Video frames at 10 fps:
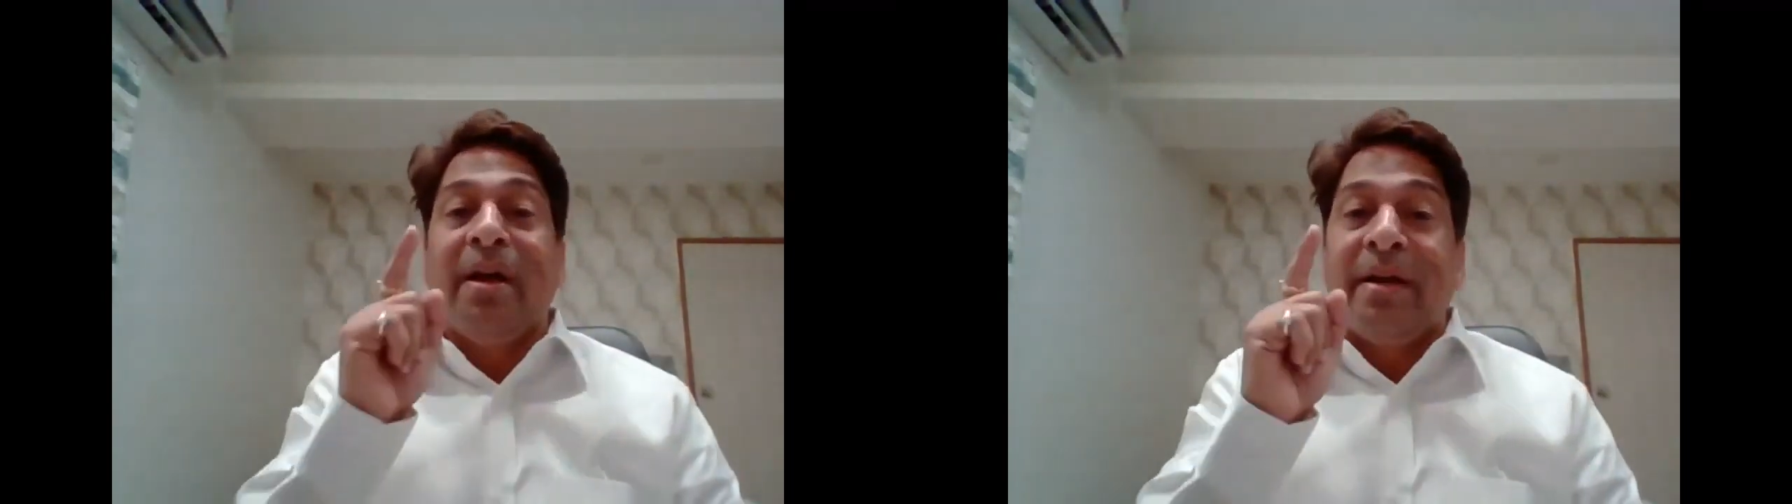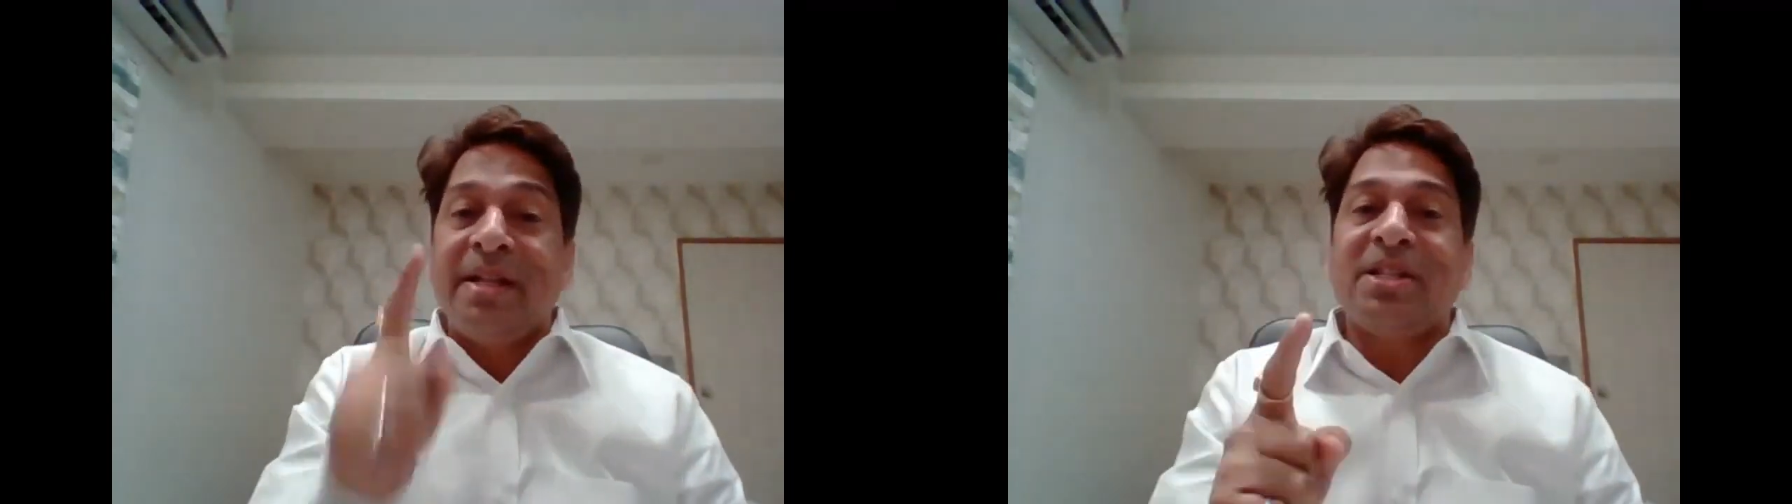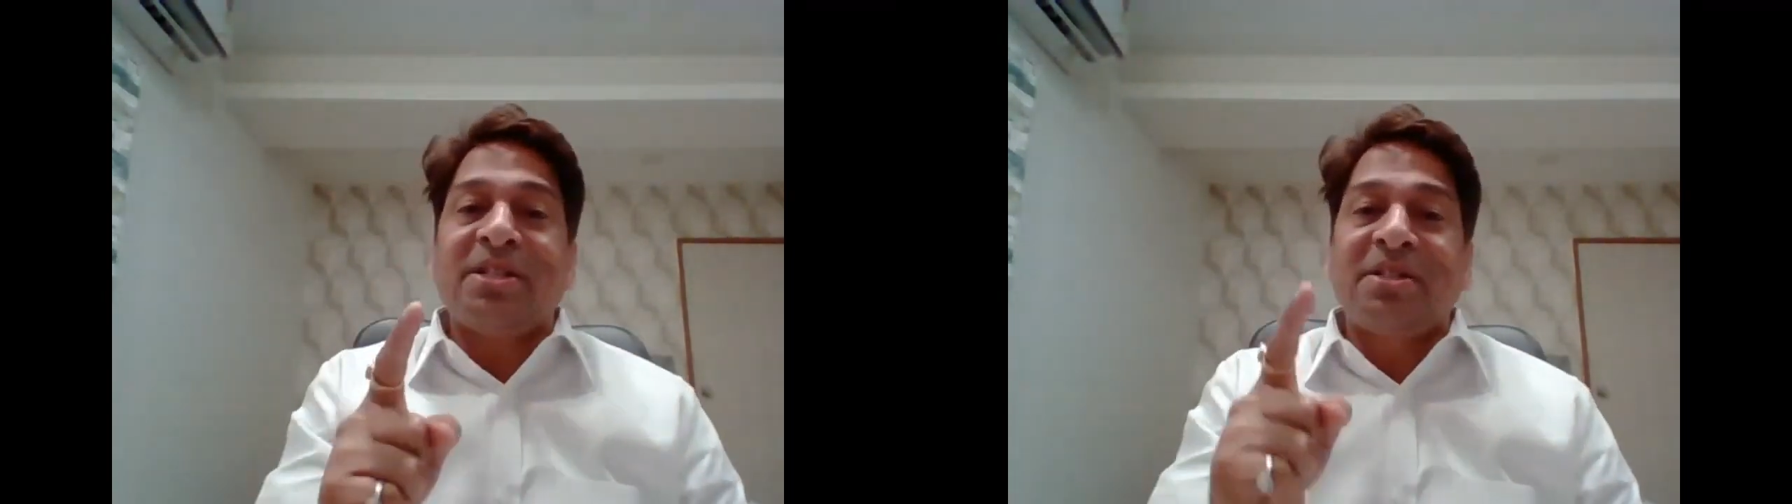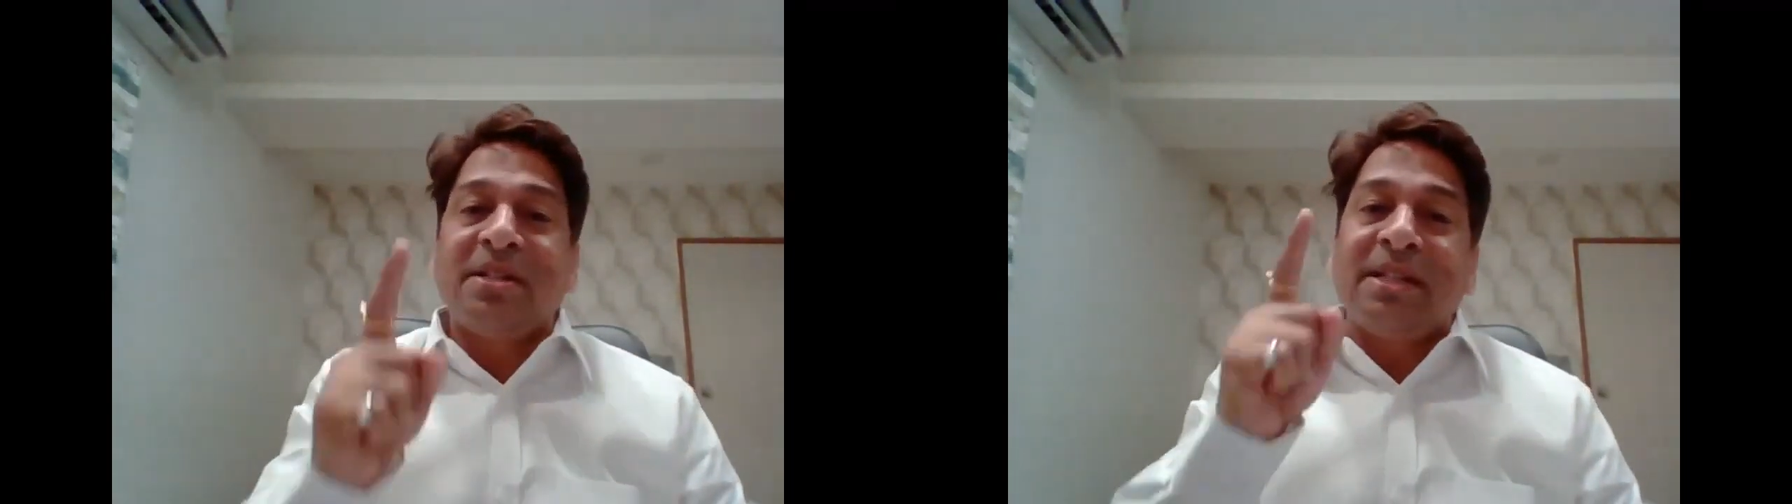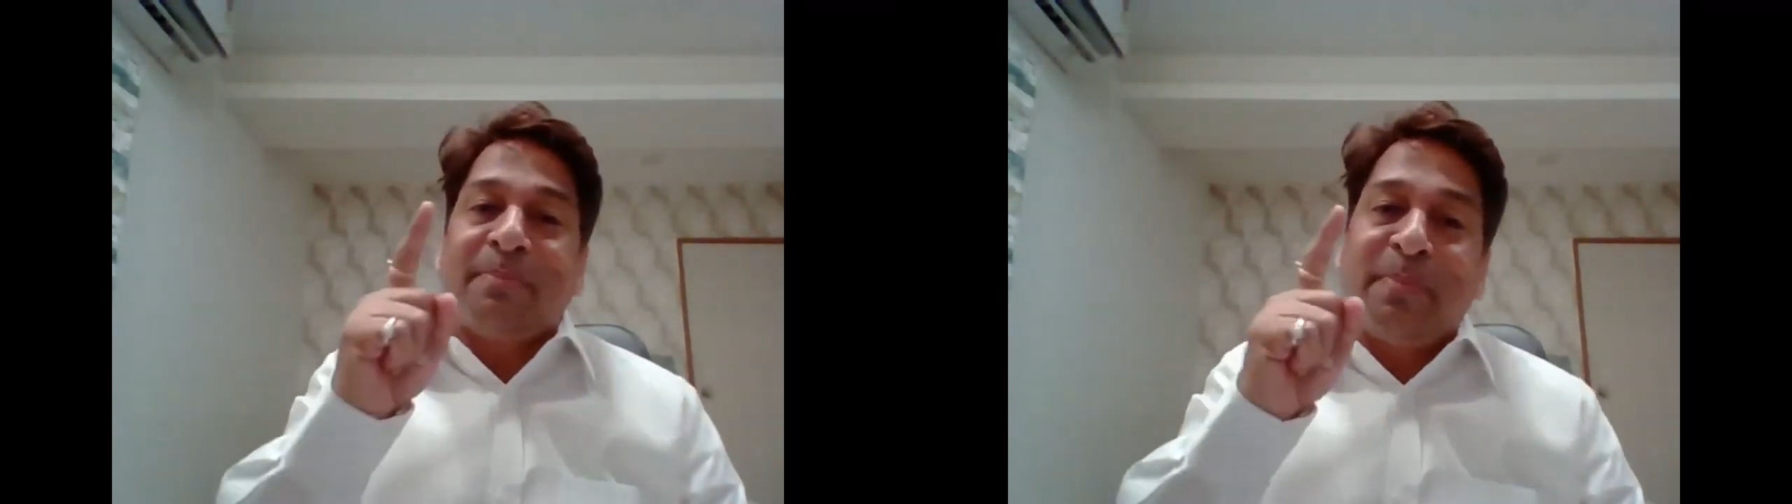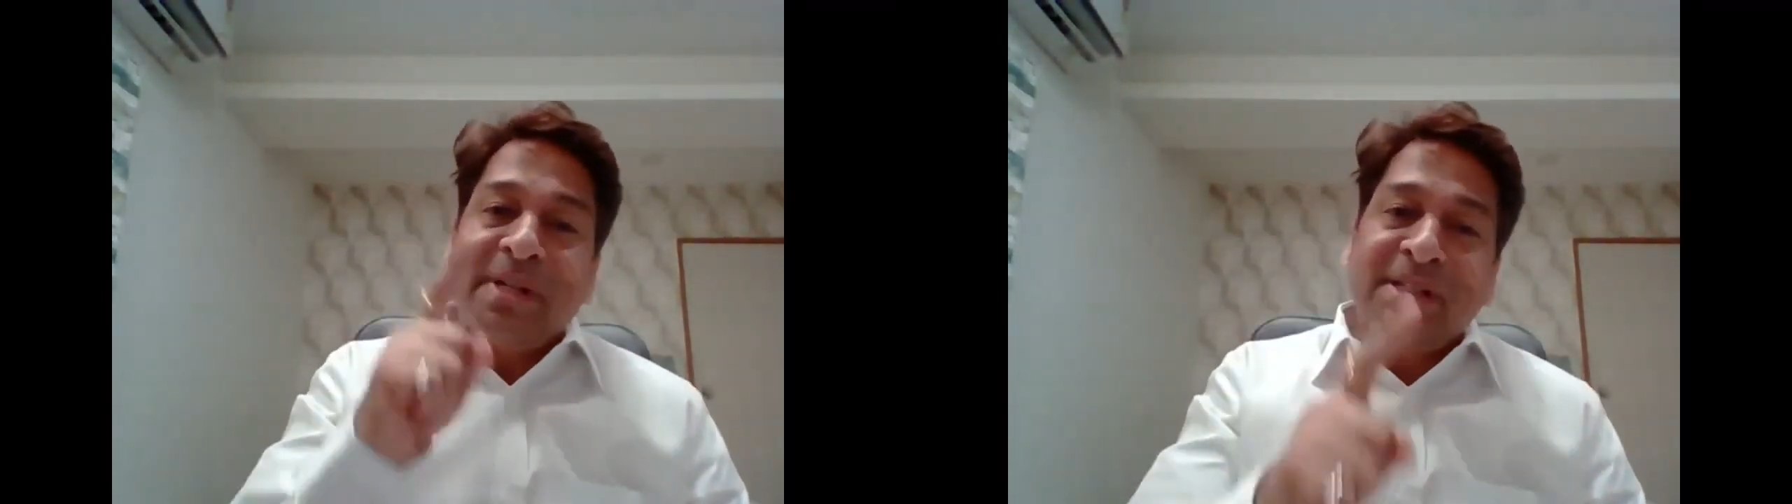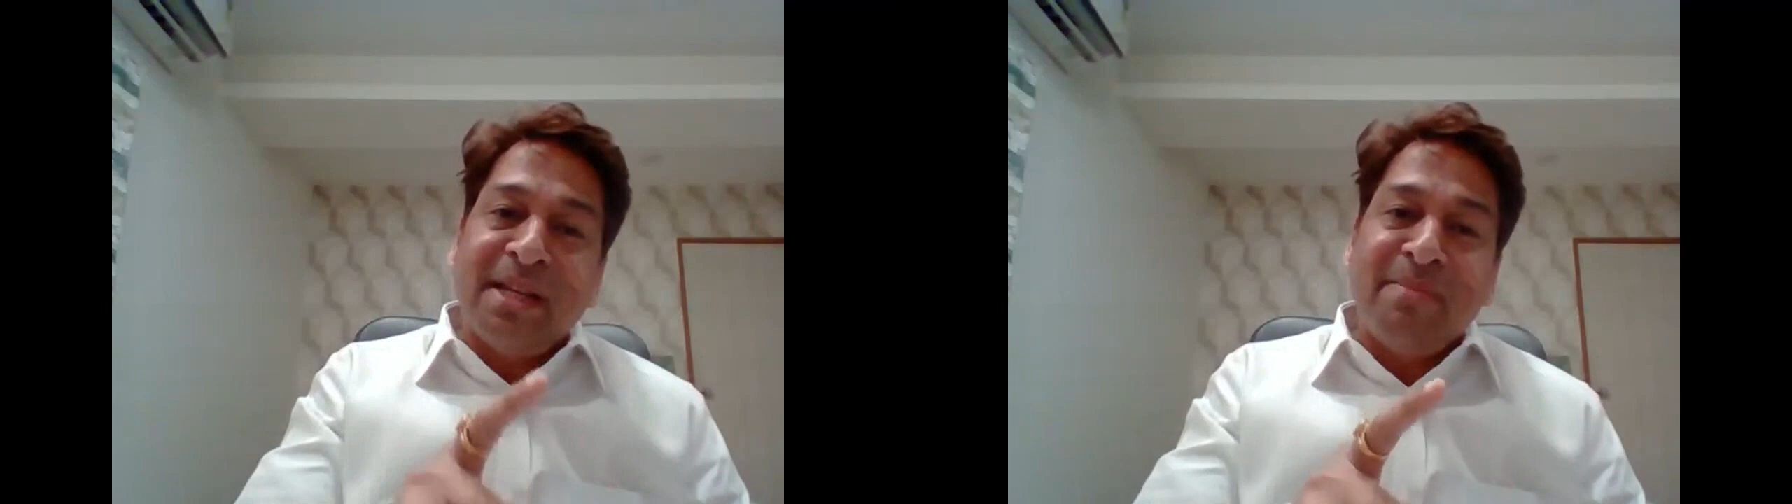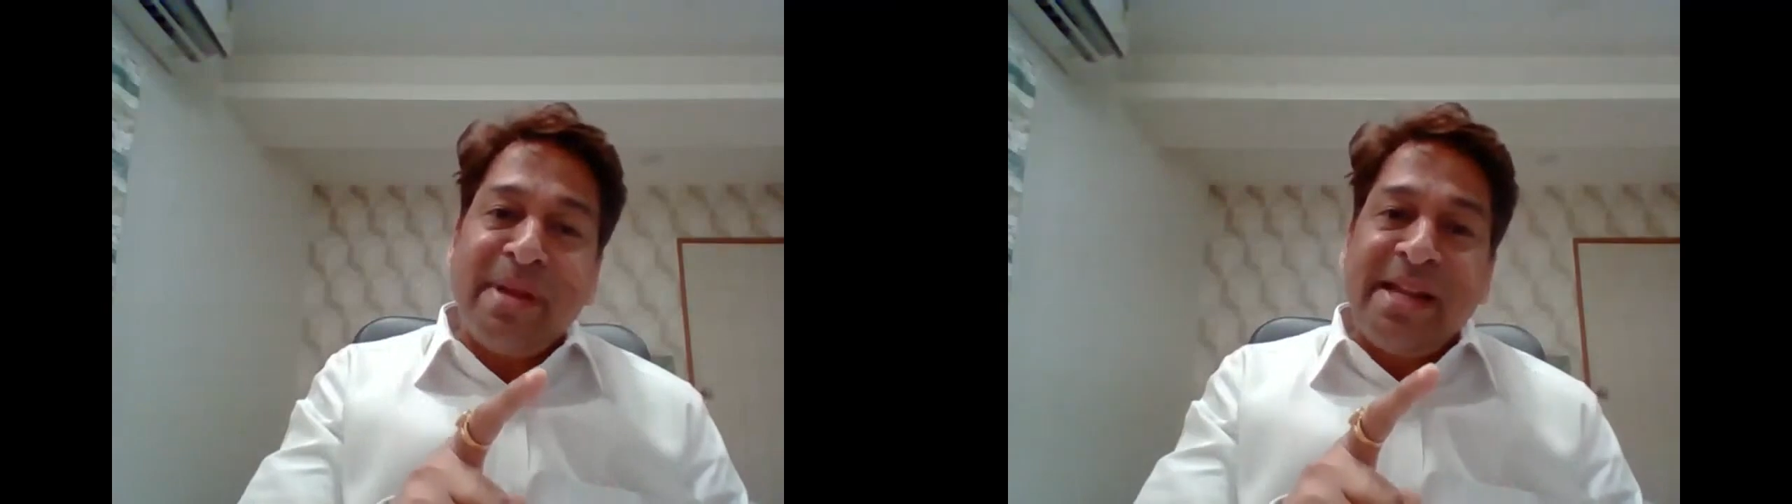Registered person